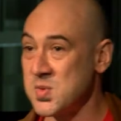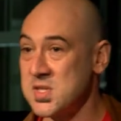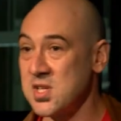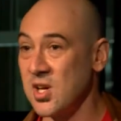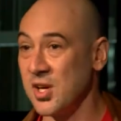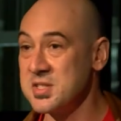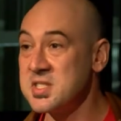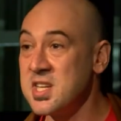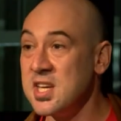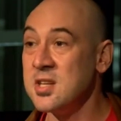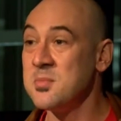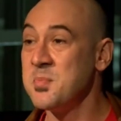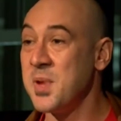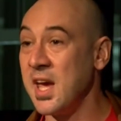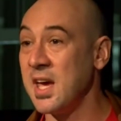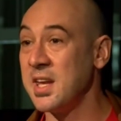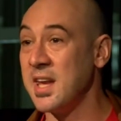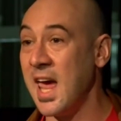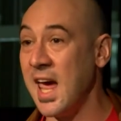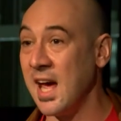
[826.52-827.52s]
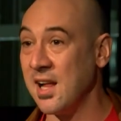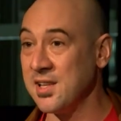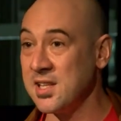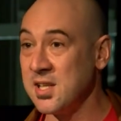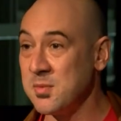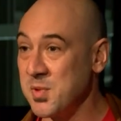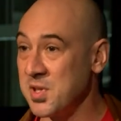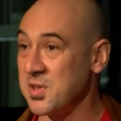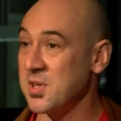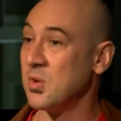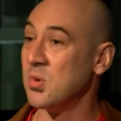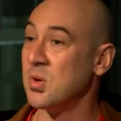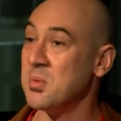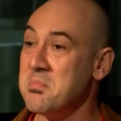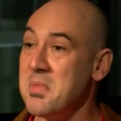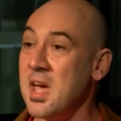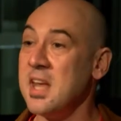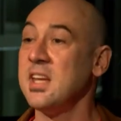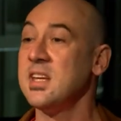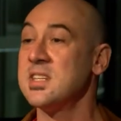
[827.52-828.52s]
was called Tin Pan Alley, but there were
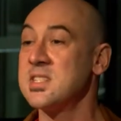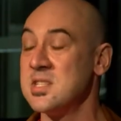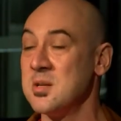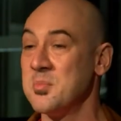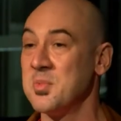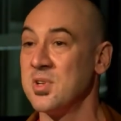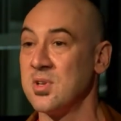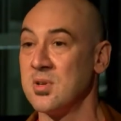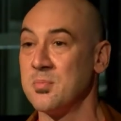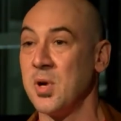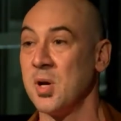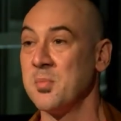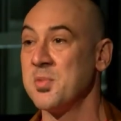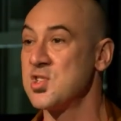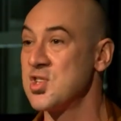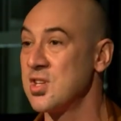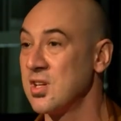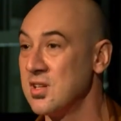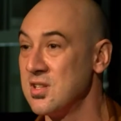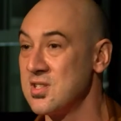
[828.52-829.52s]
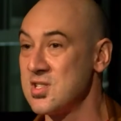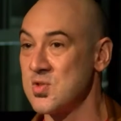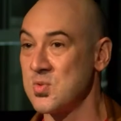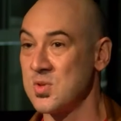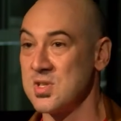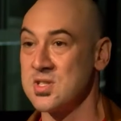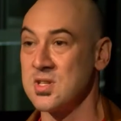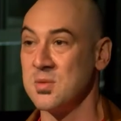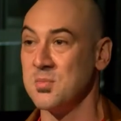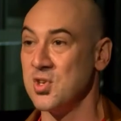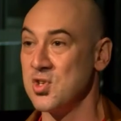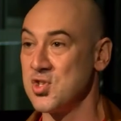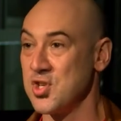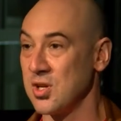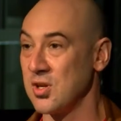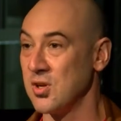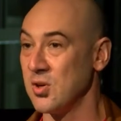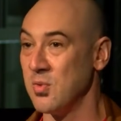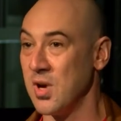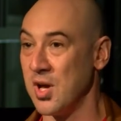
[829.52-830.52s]
many similar publishing industries
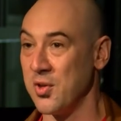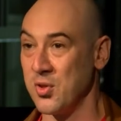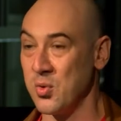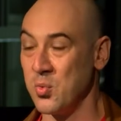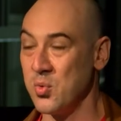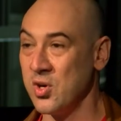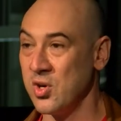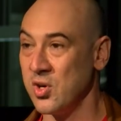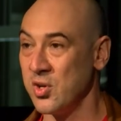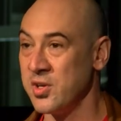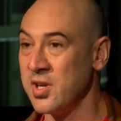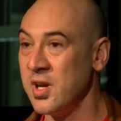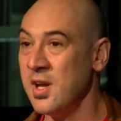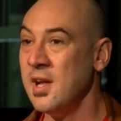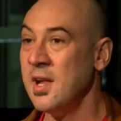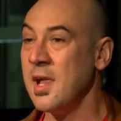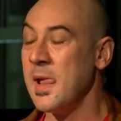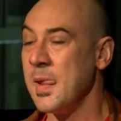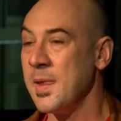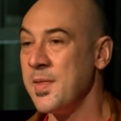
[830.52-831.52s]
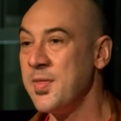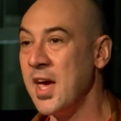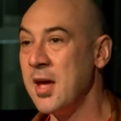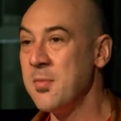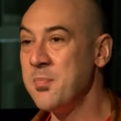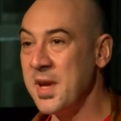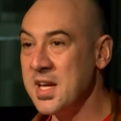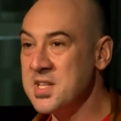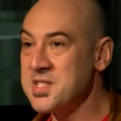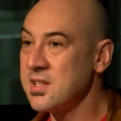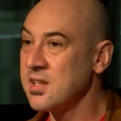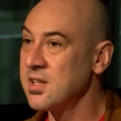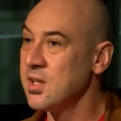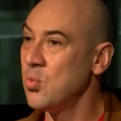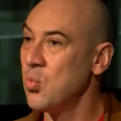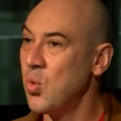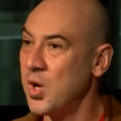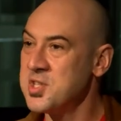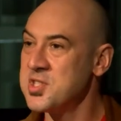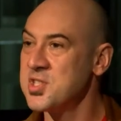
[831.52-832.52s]
emerging around the world. That basically,
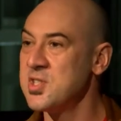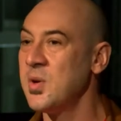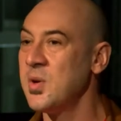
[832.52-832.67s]
once